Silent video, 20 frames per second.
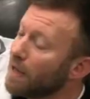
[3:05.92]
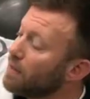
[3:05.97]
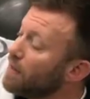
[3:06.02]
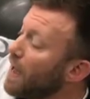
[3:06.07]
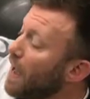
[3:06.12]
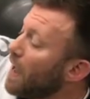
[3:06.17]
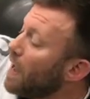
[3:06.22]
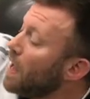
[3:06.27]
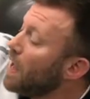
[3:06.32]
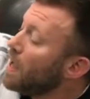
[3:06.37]
like
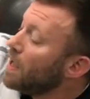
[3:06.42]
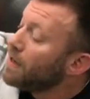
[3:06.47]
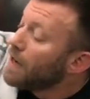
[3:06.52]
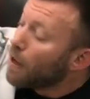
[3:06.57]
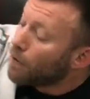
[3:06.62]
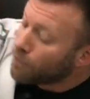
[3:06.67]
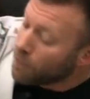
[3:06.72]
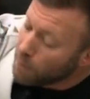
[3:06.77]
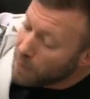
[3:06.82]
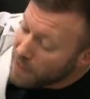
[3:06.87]
that.
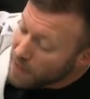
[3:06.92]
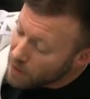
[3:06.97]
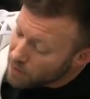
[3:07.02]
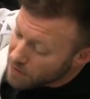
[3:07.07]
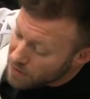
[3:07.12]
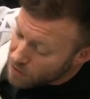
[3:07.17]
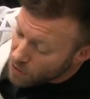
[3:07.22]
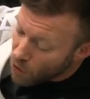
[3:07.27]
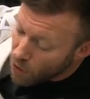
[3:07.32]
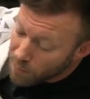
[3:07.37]
Now from here,
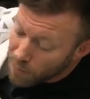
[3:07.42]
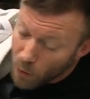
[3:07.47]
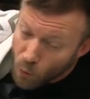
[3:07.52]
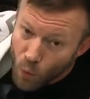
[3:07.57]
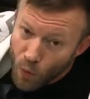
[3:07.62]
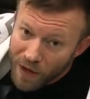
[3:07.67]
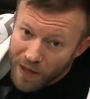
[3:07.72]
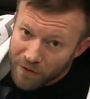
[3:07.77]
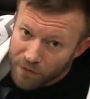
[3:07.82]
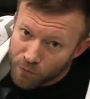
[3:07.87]
this arm
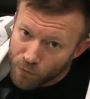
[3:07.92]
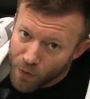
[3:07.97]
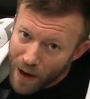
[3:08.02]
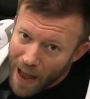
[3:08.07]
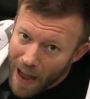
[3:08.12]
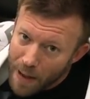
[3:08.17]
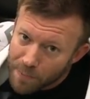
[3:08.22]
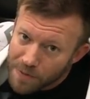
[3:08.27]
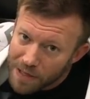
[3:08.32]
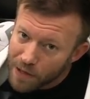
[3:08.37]
that would have
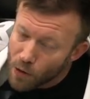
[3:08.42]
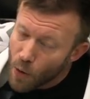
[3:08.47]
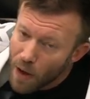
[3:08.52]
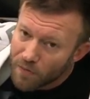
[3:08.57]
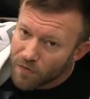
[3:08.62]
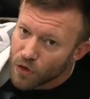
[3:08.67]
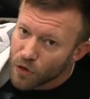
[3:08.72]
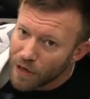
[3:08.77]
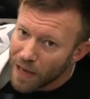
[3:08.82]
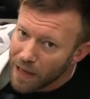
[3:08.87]
wrapped, I don't
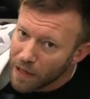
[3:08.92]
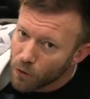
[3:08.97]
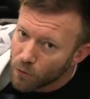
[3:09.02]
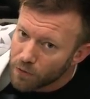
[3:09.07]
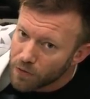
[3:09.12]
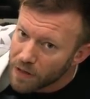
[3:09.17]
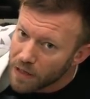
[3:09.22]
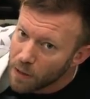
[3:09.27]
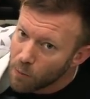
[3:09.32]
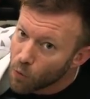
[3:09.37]
have a good angle
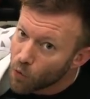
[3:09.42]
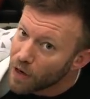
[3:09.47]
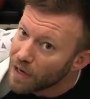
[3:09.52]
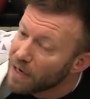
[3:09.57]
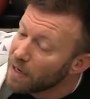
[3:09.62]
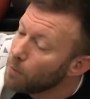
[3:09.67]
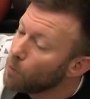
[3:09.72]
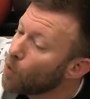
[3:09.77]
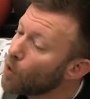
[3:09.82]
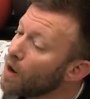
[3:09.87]
for the Kimura
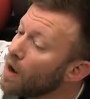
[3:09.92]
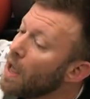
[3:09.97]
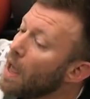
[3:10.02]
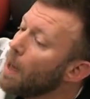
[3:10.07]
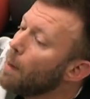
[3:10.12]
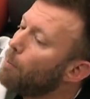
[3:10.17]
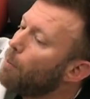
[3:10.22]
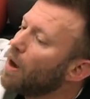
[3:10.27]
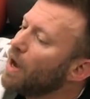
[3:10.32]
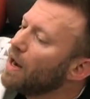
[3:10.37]
anymore,
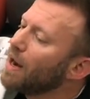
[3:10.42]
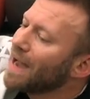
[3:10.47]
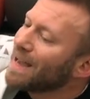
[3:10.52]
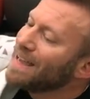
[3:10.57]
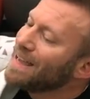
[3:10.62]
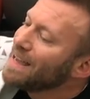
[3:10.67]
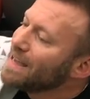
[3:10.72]
but I